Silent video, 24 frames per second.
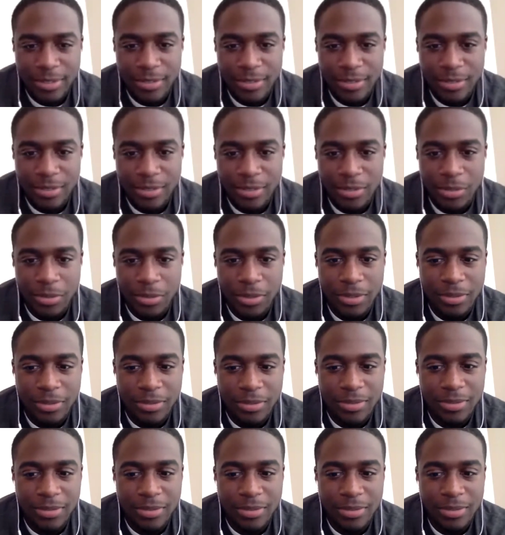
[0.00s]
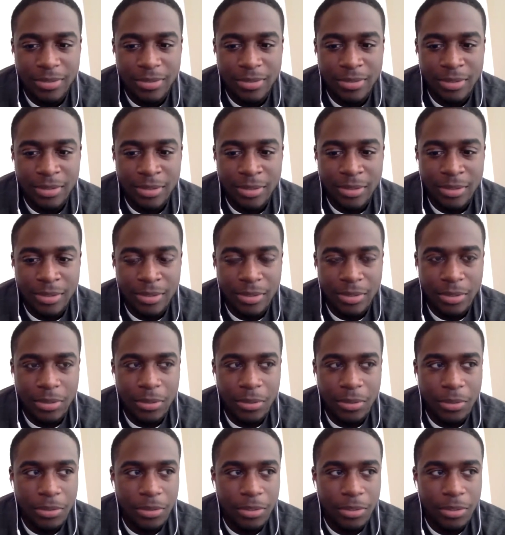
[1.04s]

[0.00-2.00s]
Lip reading: Sweet. Cool.